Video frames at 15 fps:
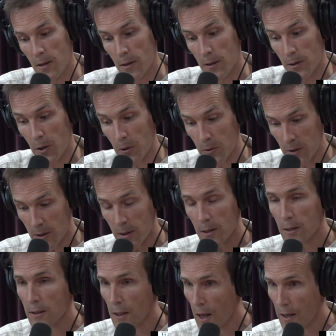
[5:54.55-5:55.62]
So this
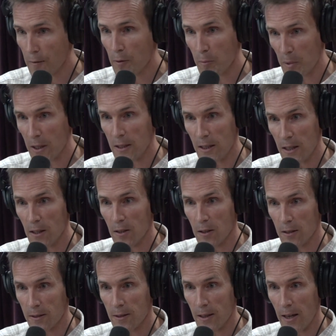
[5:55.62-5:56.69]
is kind of a big deal.
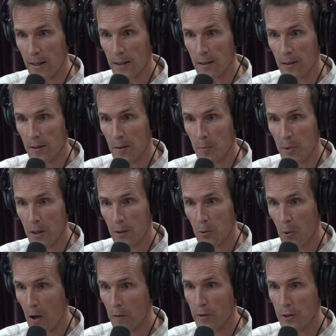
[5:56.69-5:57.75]
It's like the
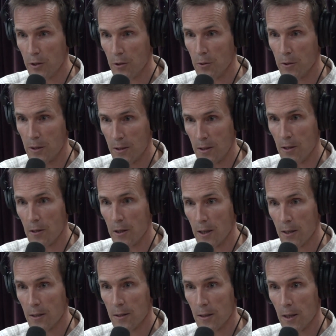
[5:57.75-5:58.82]
B12 issue is
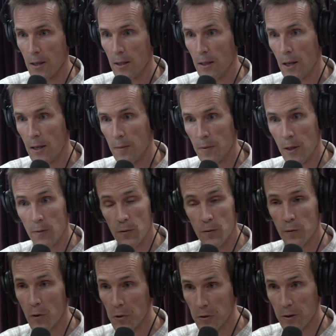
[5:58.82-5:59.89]
serious and and even
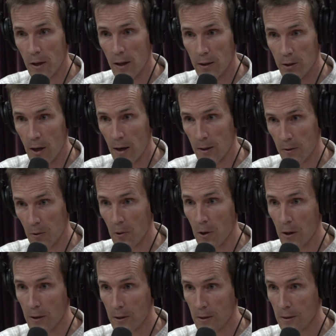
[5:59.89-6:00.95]
folks like Jack
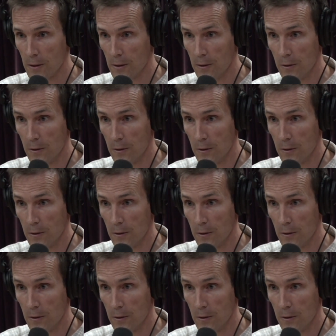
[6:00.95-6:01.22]
Norris